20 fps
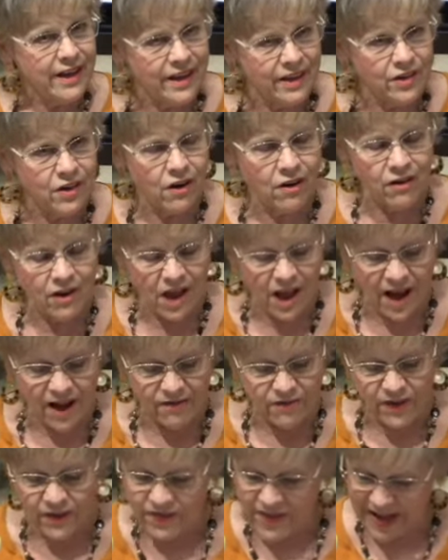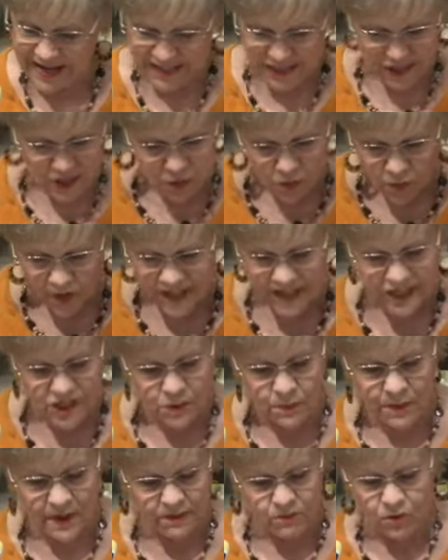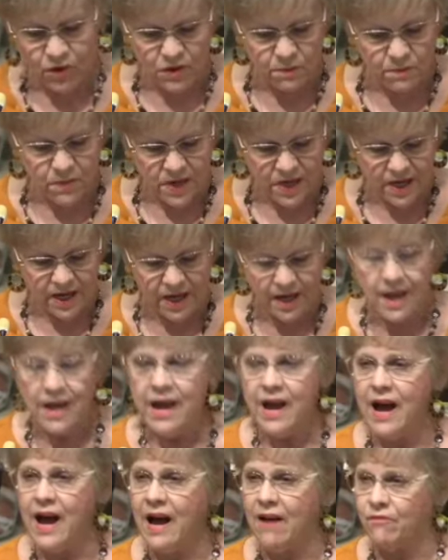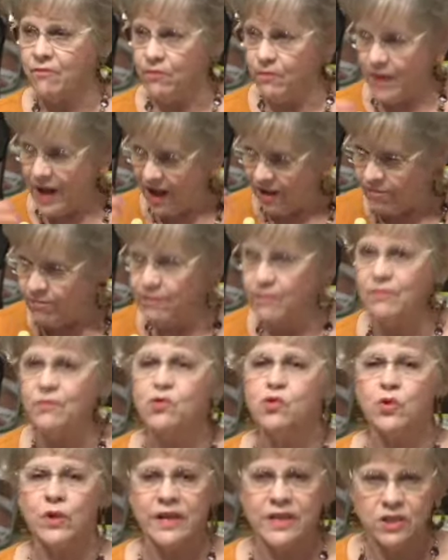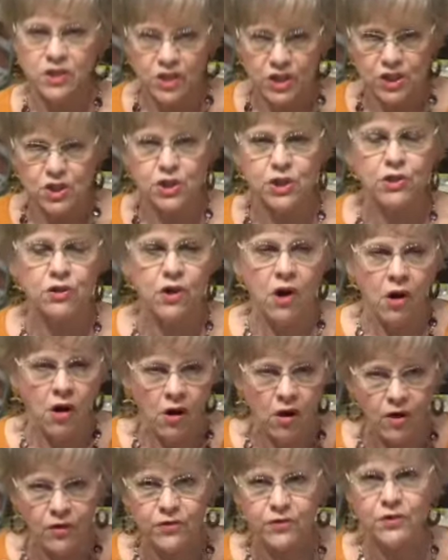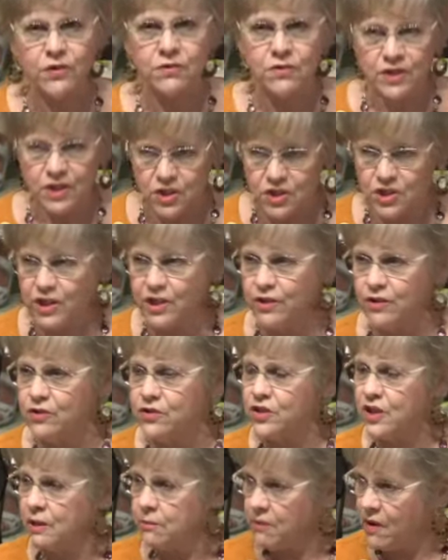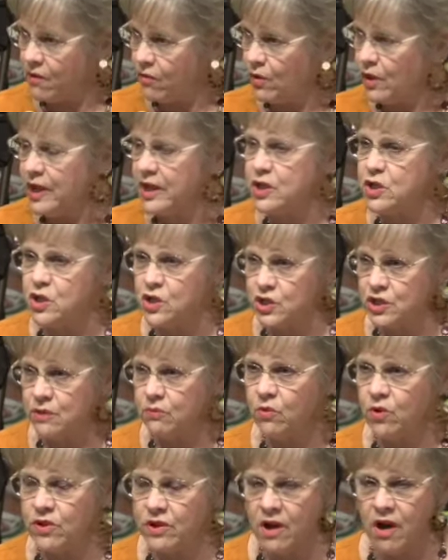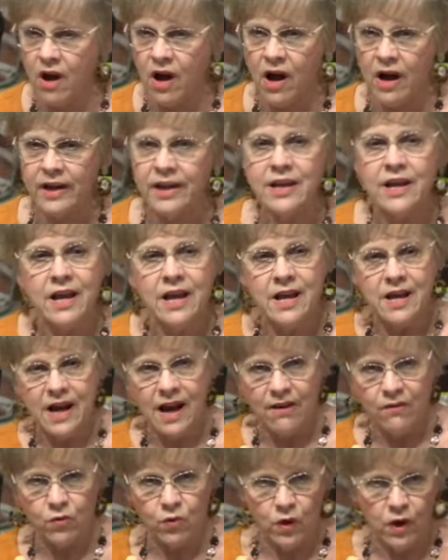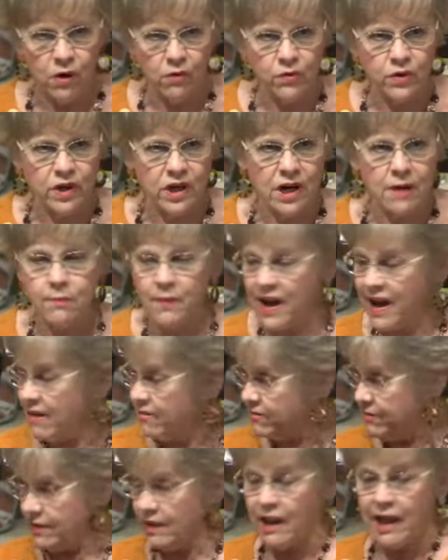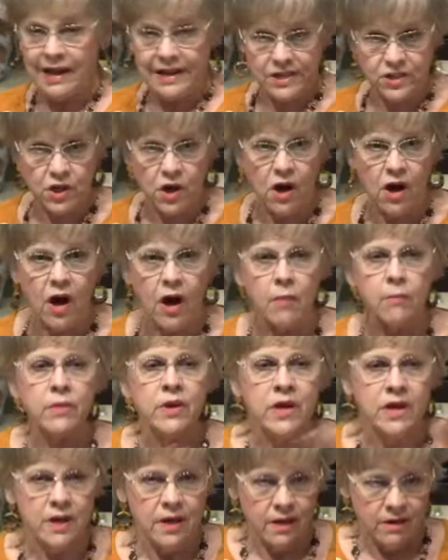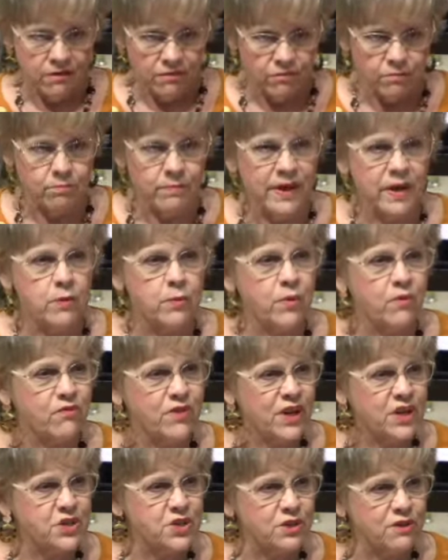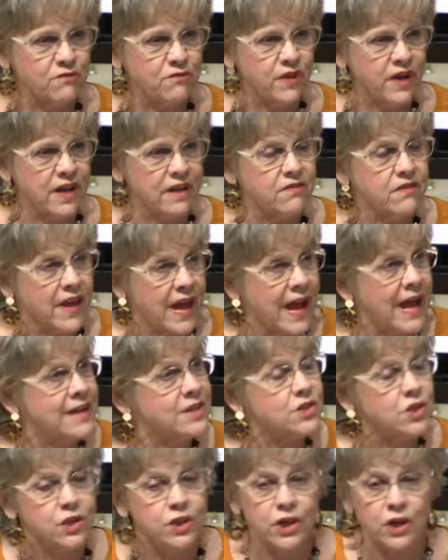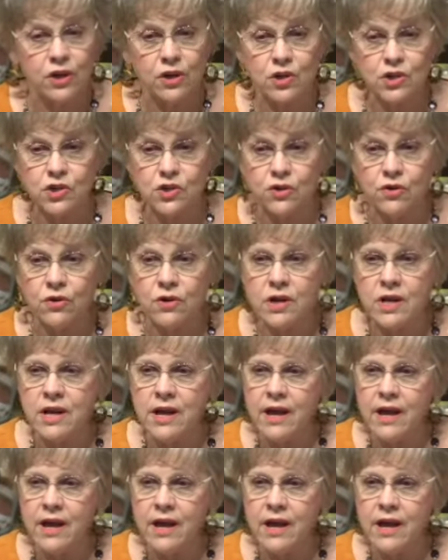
in our life. And that's the way it's been with me. I've transitioned all through these years in my relationship with God. I've grown up, I've, like Tom, made a profession of faith as a youngster